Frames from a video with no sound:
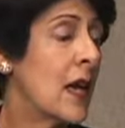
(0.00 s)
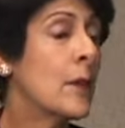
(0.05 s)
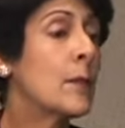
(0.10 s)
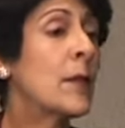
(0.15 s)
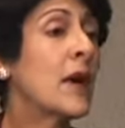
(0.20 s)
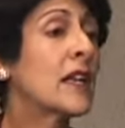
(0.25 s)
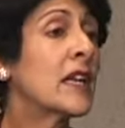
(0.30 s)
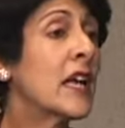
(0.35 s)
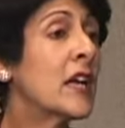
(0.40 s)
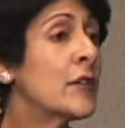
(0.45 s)

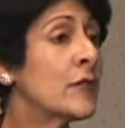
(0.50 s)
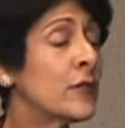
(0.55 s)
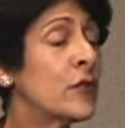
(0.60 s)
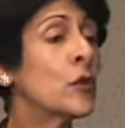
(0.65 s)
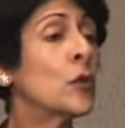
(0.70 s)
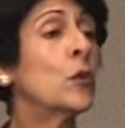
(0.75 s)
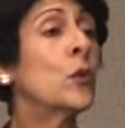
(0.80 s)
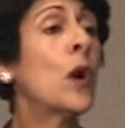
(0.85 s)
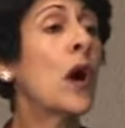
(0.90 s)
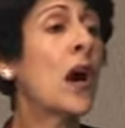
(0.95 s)
But if
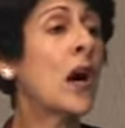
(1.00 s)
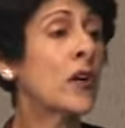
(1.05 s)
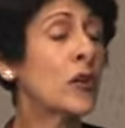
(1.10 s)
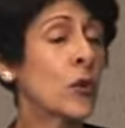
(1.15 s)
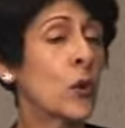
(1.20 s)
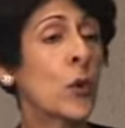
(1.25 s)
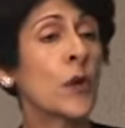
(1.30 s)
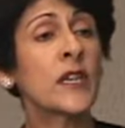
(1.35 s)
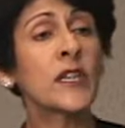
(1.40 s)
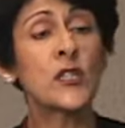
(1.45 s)
you are
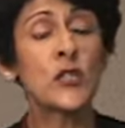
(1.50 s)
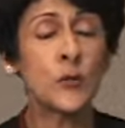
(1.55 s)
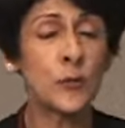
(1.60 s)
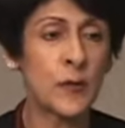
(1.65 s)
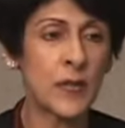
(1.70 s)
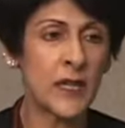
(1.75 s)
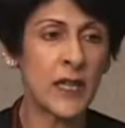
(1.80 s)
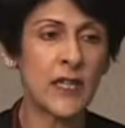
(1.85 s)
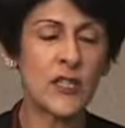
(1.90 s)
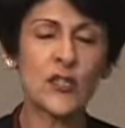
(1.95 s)
going to
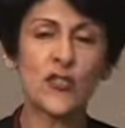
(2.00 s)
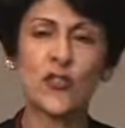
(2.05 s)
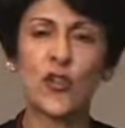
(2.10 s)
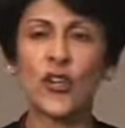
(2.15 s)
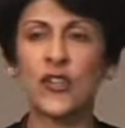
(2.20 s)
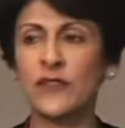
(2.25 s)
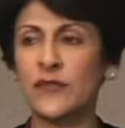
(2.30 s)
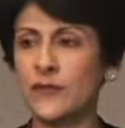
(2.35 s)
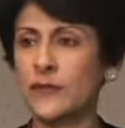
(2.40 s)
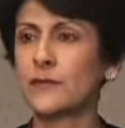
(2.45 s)
be
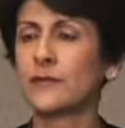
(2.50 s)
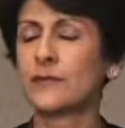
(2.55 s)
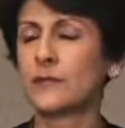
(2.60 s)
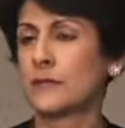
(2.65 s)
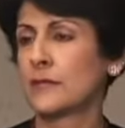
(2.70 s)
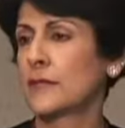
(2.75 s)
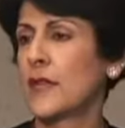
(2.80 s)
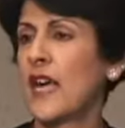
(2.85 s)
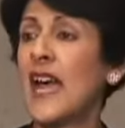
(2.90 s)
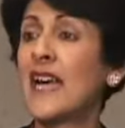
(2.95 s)
sort of
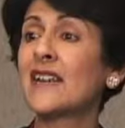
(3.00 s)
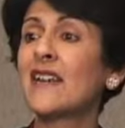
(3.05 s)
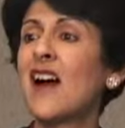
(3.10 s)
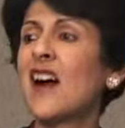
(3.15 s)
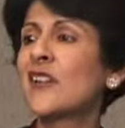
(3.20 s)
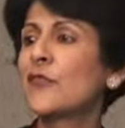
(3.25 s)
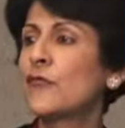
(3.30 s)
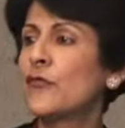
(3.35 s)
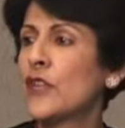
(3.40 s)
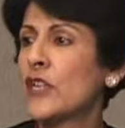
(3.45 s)
an
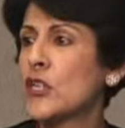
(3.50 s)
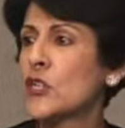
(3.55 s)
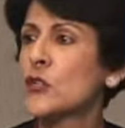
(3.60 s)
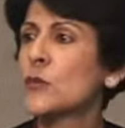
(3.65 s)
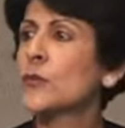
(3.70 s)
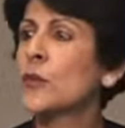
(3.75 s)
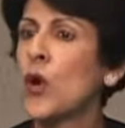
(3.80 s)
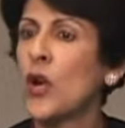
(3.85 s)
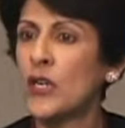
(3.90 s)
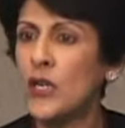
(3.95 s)

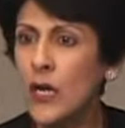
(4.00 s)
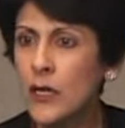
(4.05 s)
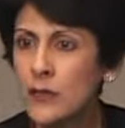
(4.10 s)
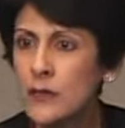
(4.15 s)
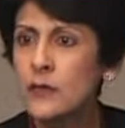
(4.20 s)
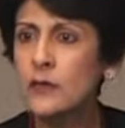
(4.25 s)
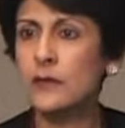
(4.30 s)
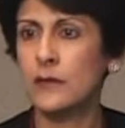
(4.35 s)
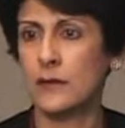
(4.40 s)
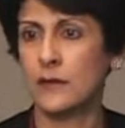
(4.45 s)
unfinished
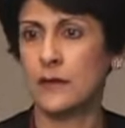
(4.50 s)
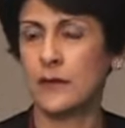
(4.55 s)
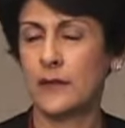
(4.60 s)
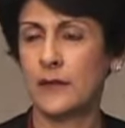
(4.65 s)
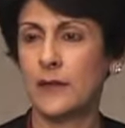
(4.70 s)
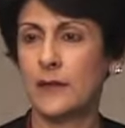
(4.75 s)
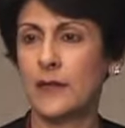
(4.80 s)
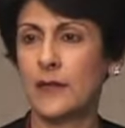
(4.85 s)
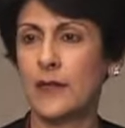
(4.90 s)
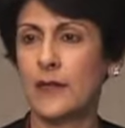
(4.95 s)
product,
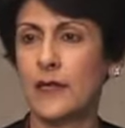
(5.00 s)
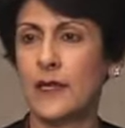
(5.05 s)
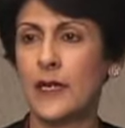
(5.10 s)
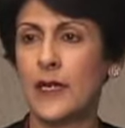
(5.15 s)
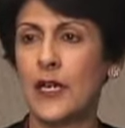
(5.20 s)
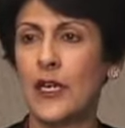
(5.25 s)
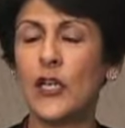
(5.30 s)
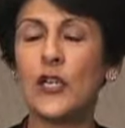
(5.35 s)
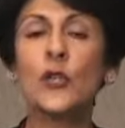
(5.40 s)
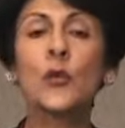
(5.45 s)

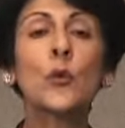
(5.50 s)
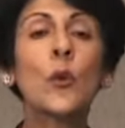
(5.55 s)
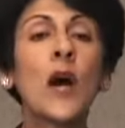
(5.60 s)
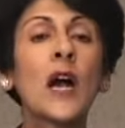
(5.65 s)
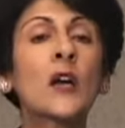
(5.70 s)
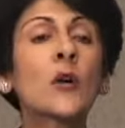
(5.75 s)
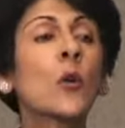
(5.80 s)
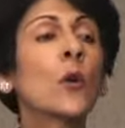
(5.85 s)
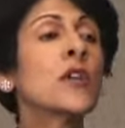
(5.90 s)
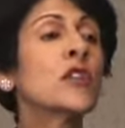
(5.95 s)
you are
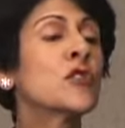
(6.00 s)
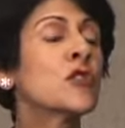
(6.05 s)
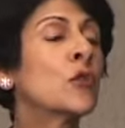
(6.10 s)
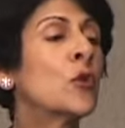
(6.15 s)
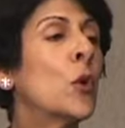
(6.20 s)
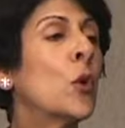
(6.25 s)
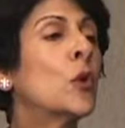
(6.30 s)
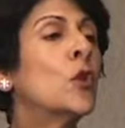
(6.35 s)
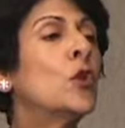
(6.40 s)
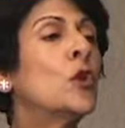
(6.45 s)
going to
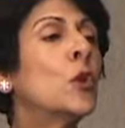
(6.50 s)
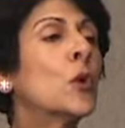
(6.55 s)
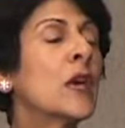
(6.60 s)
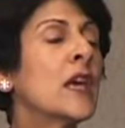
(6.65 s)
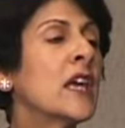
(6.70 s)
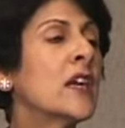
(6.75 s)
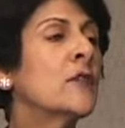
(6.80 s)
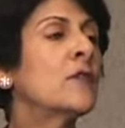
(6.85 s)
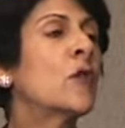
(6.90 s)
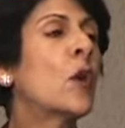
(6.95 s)
go
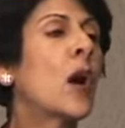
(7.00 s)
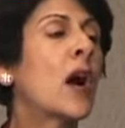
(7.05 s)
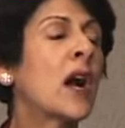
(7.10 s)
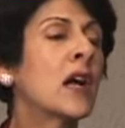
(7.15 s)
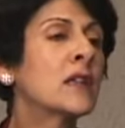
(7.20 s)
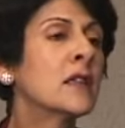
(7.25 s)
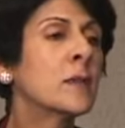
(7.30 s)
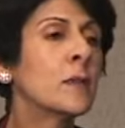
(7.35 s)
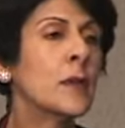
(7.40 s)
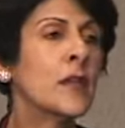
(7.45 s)
looking for
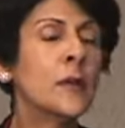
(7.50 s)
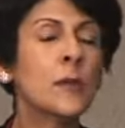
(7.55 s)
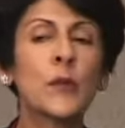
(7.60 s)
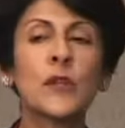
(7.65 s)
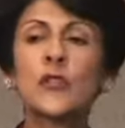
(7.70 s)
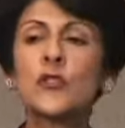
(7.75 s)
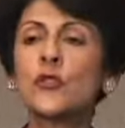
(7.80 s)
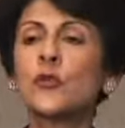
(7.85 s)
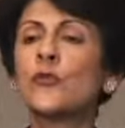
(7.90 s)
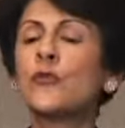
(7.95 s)
other
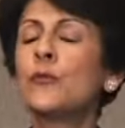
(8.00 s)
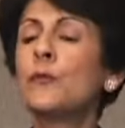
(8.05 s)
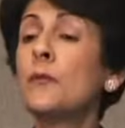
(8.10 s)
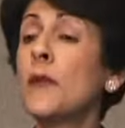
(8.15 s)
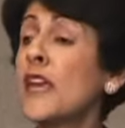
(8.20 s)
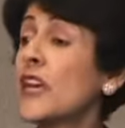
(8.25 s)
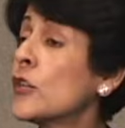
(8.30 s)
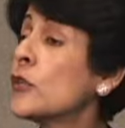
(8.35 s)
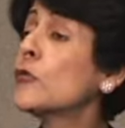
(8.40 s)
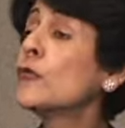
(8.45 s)
people to
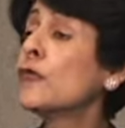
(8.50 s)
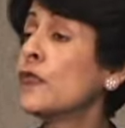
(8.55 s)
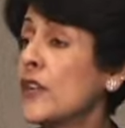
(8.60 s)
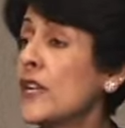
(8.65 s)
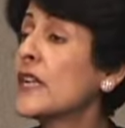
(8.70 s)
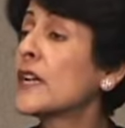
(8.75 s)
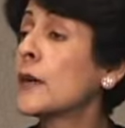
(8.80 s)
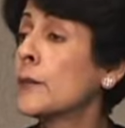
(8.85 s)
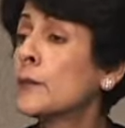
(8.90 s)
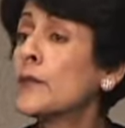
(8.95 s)
make you
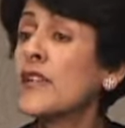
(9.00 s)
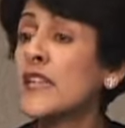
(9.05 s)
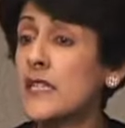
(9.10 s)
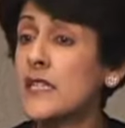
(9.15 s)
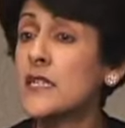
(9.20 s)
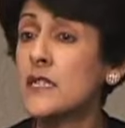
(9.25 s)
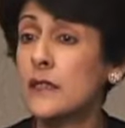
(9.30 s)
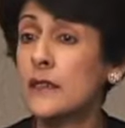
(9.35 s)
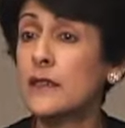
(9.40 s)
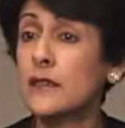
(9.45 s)
feel
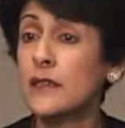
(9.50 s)
complete.